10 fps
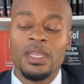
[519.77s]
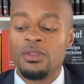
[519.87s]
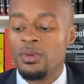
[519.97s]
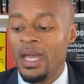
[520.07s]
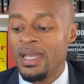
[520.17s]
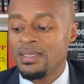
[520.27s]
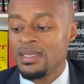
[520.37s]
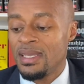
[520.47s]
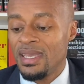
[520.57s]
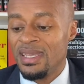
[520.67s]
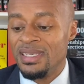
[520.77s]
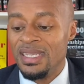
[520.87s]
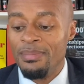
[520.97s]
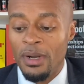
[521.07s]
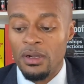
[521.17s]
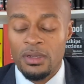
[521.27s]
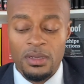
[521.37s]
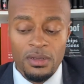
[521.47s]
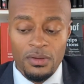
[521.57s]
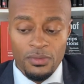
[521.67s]
They do not debunk
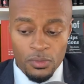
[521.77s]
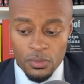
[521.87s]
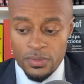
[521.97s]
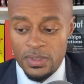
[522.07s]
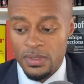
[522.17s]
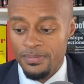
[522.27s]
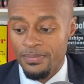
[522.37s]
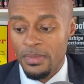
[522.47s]
rules.